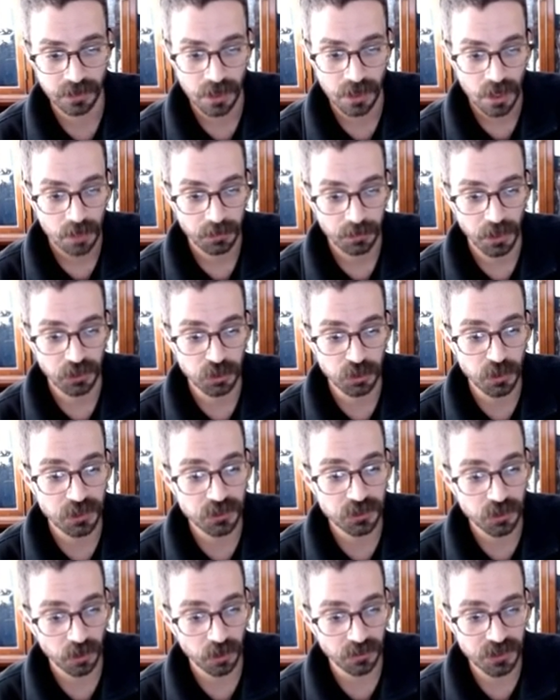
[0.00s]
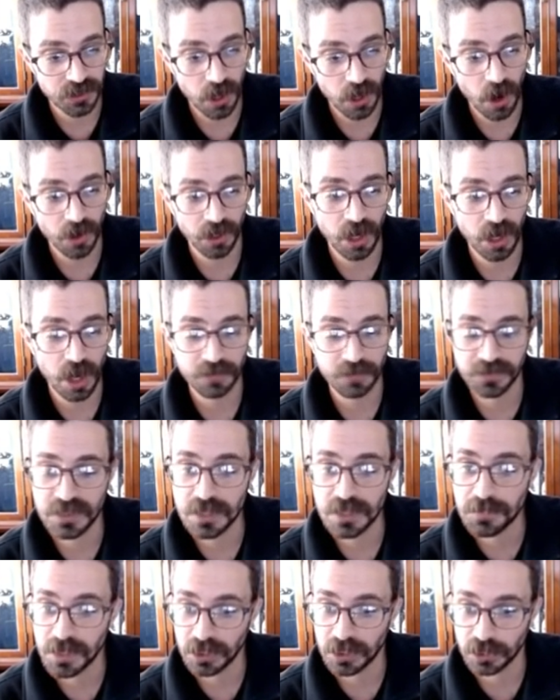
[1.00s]
but you can turn this on and off in the
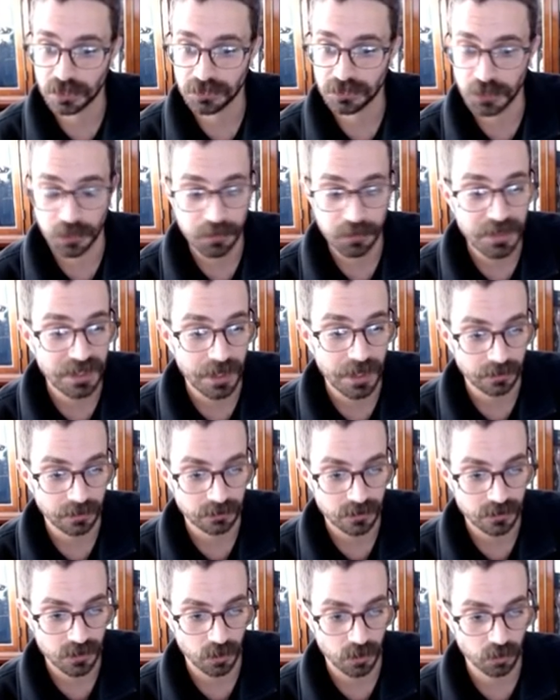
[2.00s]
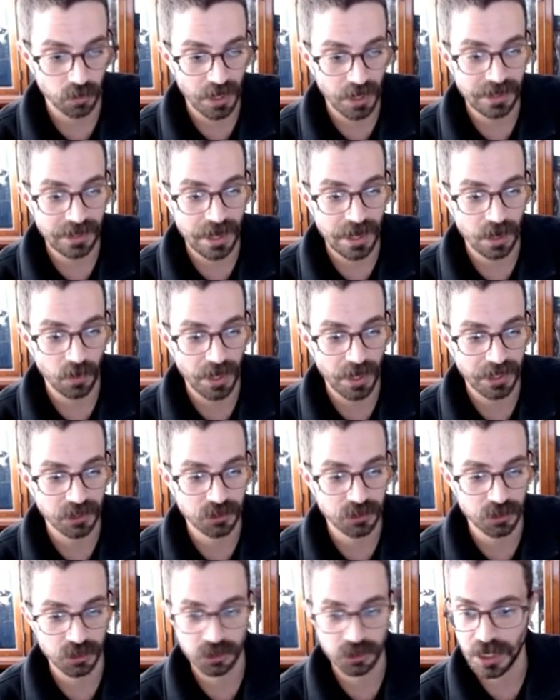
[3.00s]
middle of your meeting. So right now I could
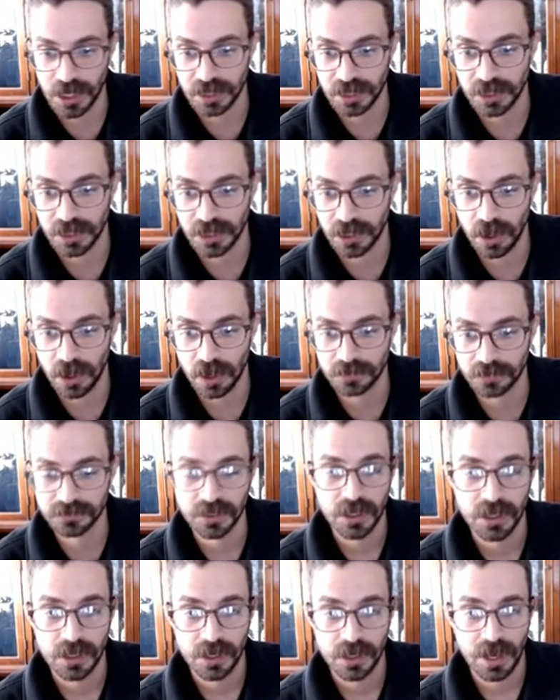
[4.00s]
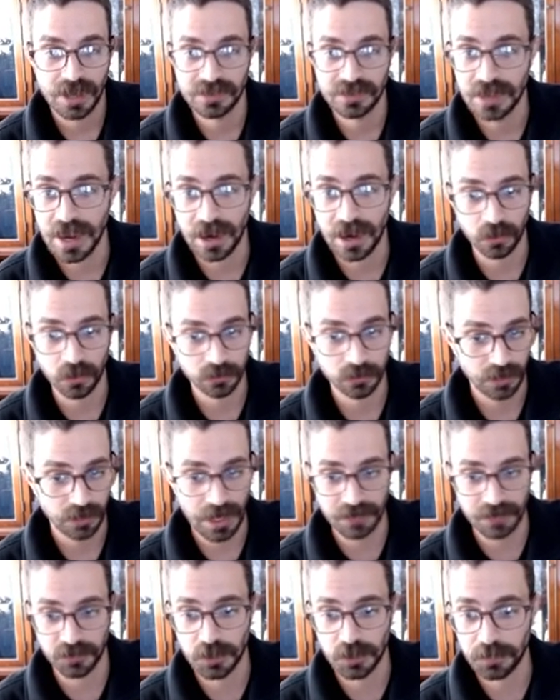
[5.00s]
just check that off, and now
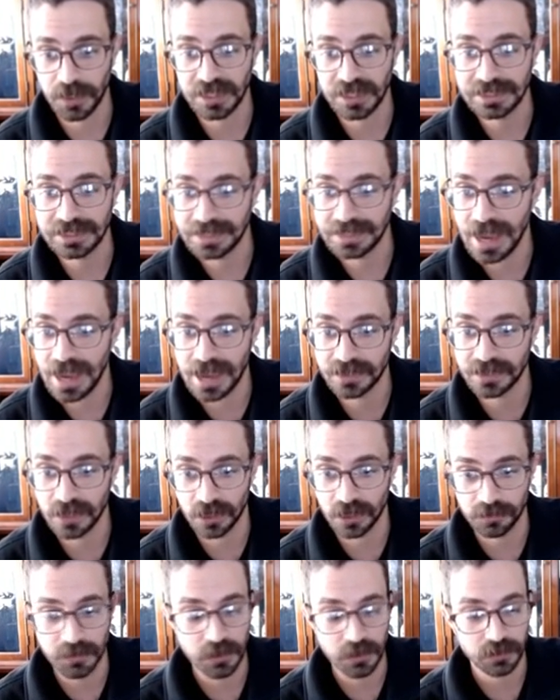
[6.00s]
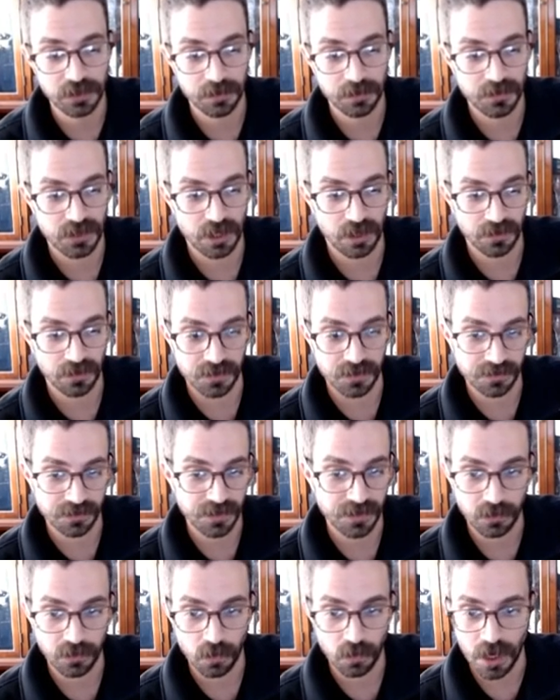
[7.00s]
everybody can unmute themselves if
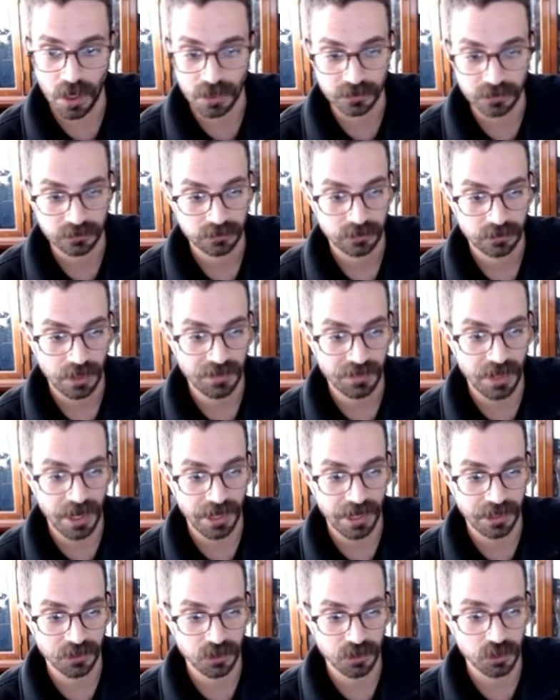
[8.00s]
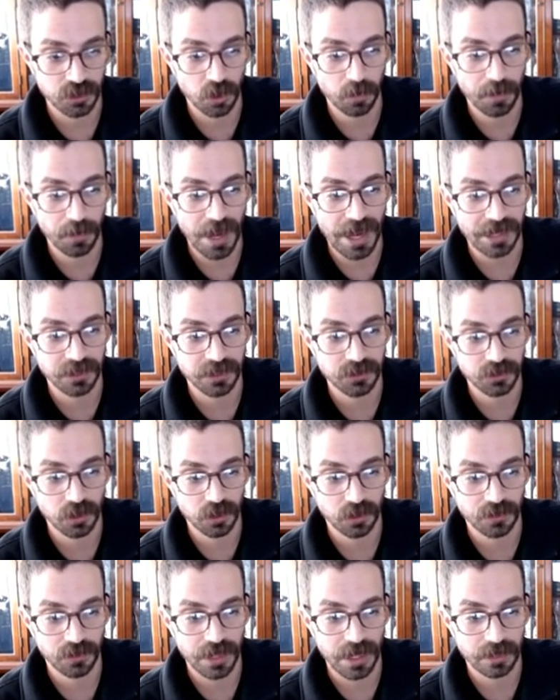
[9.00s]
they want. And then I can just go back and
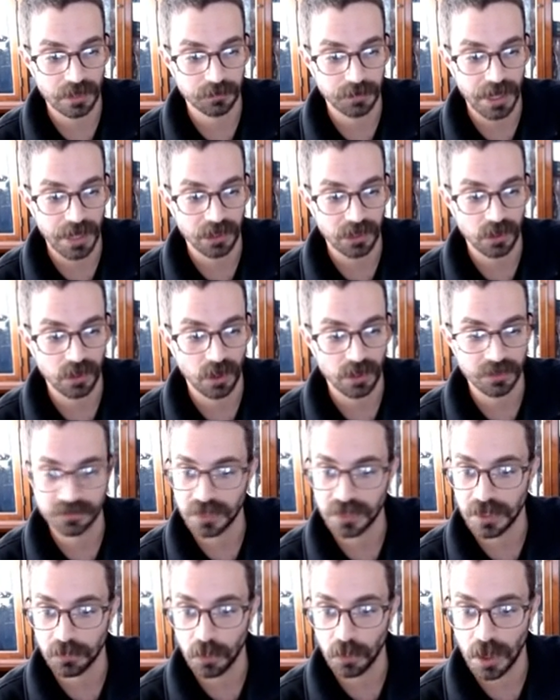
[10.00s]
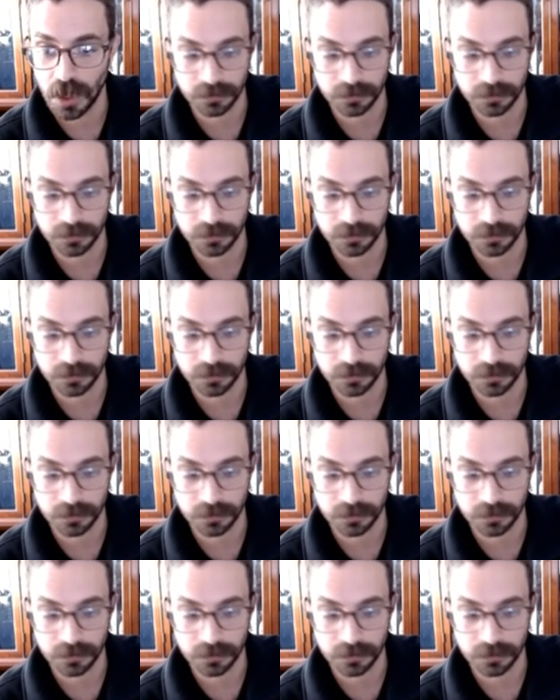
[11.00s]
turn that back on if I want.